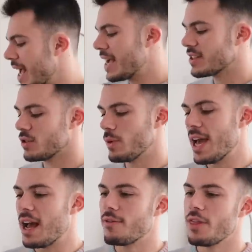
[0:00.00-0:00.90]
Next, we
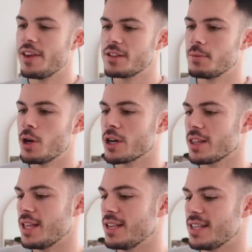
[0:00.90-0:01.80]
have this
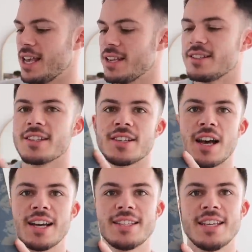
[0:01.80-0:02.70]
book. This is
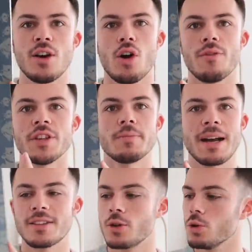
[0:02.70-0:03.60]
Society of the
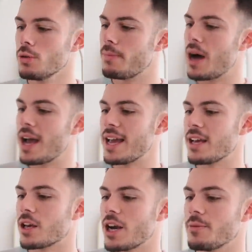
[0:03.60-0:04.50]
Spectacle
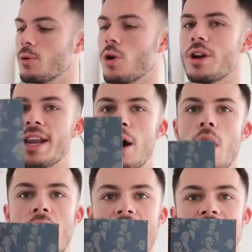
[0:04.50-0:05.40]
by Guy Debord. Now,
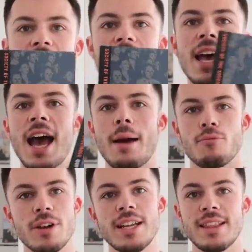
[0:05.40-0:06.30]
I
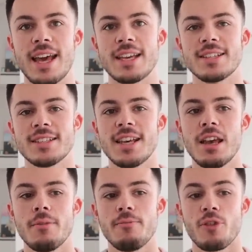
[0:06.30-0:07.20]
am reading this
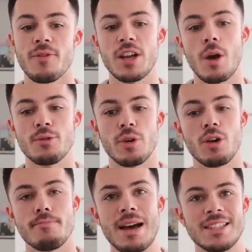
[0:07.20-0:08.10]
for a video I'm doing
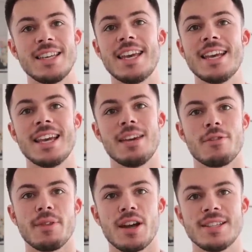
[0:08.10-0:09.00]
on Mattie Healy
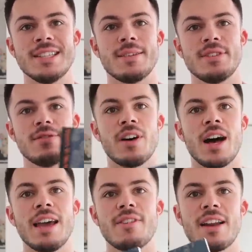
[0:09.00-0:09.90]
from the
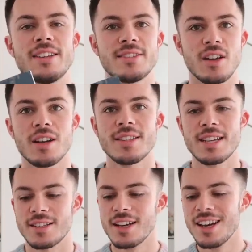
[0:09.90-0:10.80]
1975, and I
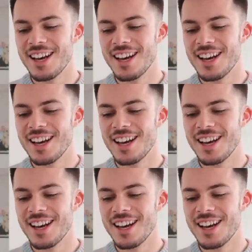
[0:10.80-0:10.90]
started